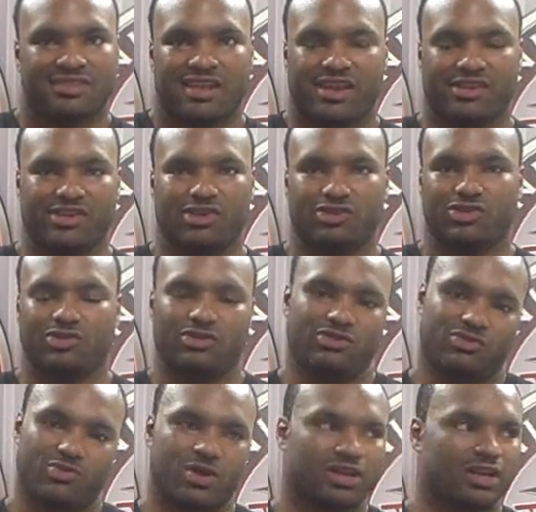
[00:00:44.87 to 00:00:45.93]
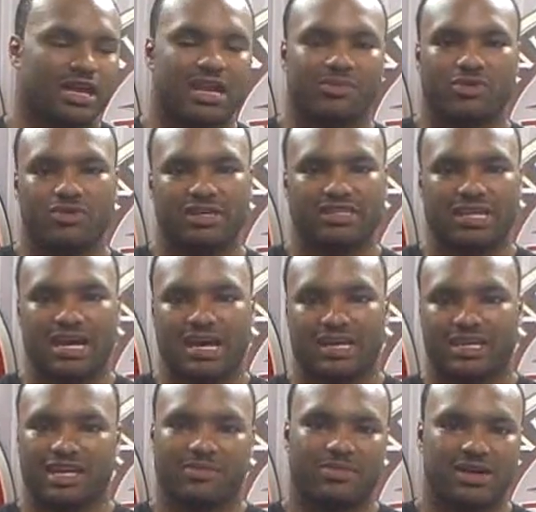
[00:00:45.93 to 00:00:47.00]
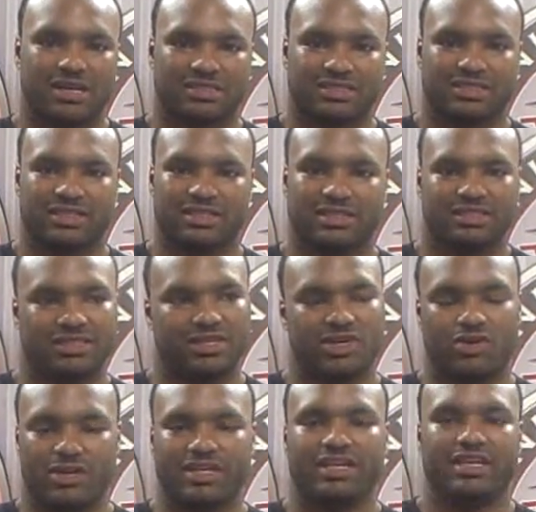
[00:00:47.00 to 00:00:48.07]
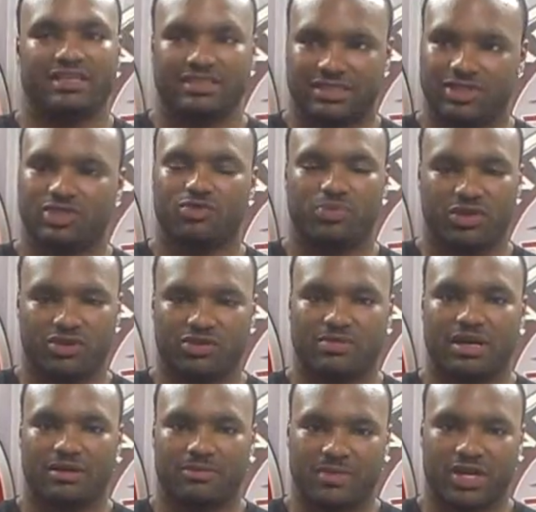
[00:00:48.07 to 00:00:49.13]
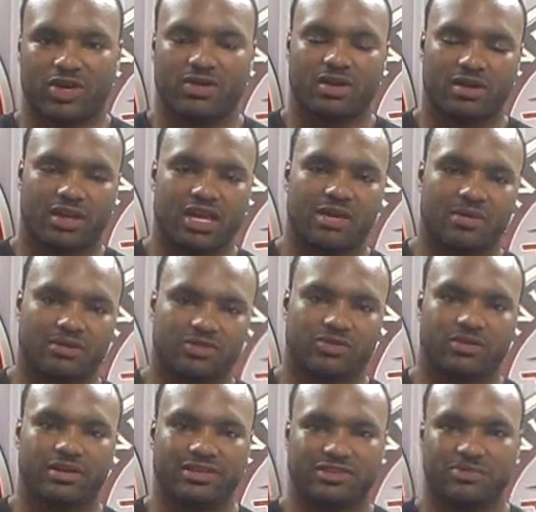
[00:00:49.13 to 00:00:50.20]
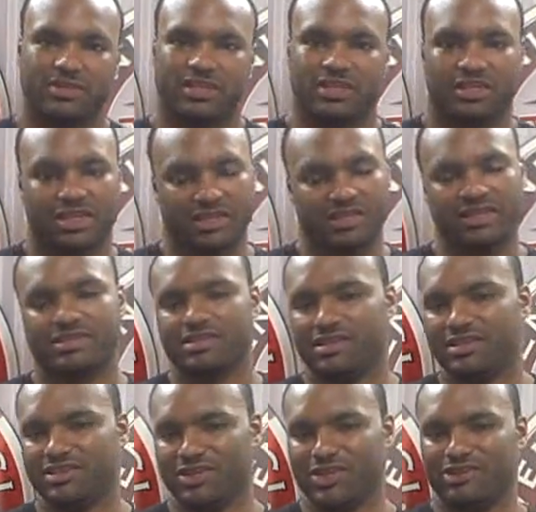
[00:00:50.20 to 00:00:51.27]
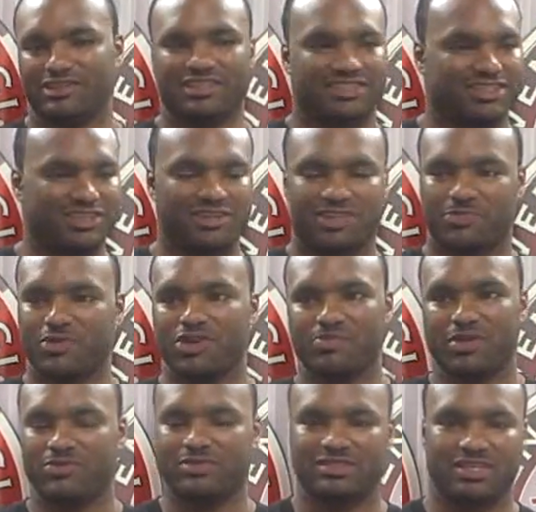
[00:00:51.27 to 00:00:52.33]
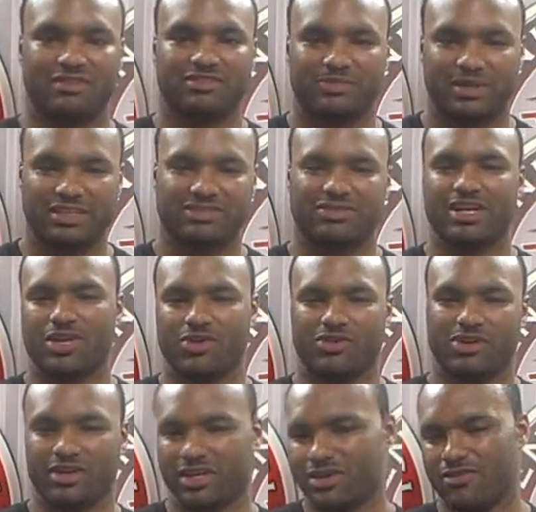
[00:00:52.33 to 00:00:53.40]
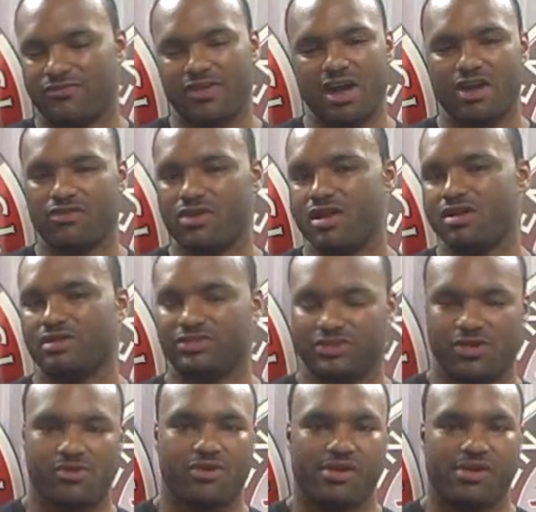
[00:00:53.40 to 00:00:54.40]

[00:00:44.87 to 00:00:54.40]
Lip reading: you know, working a lot of Muay Thai, kickboxing, you know, and then still building my ground game up to where it needs to be, and conditioning, you know, just still experimenting with stuff to make sure I go there and go 5 rounds, so.